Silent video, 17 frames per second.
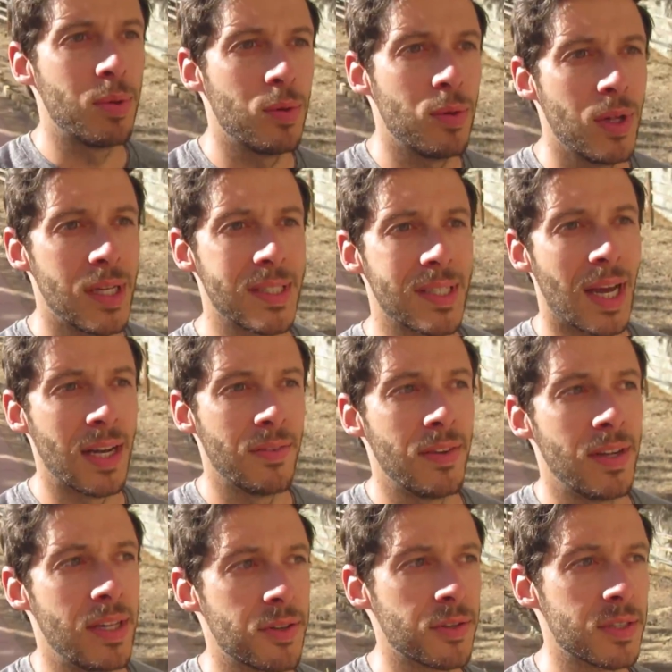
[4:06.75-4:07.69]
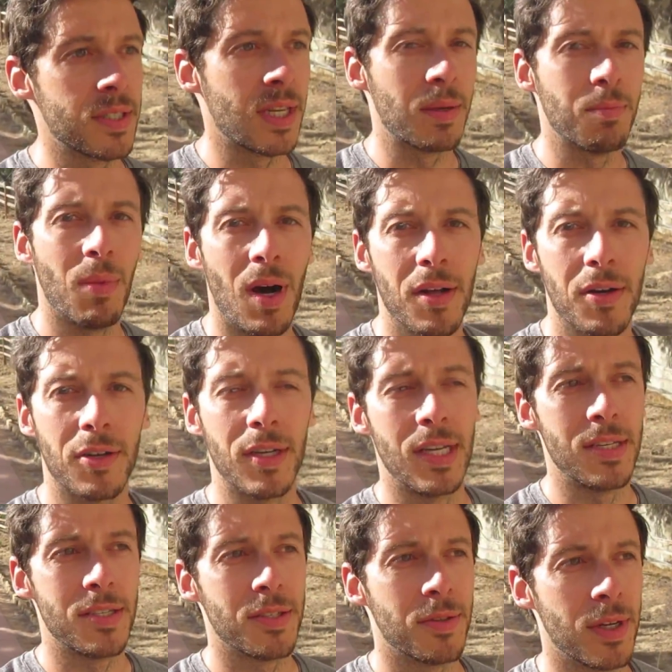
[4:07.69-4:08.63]
pool has kind of an interesting modern
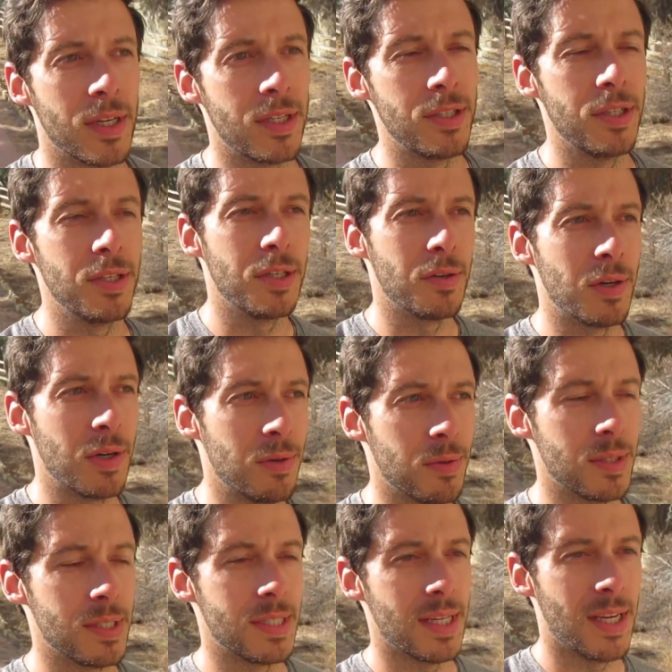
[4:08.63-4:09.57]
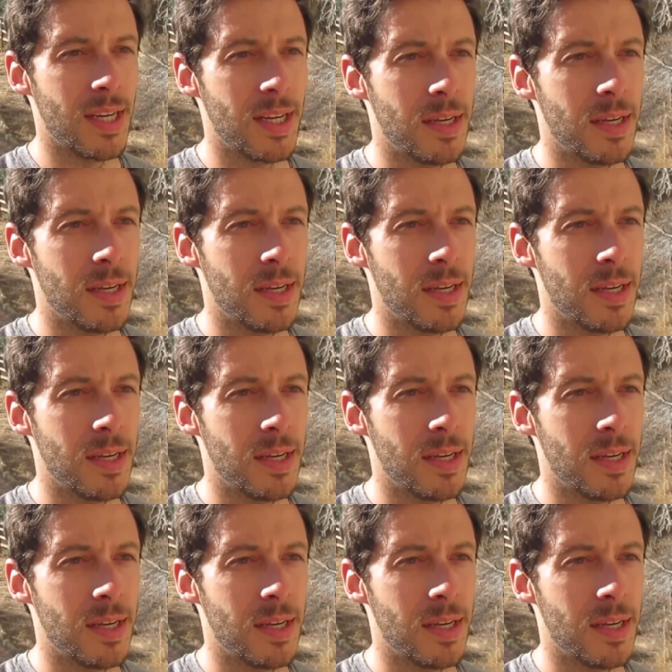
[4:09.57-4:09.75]
history too. It was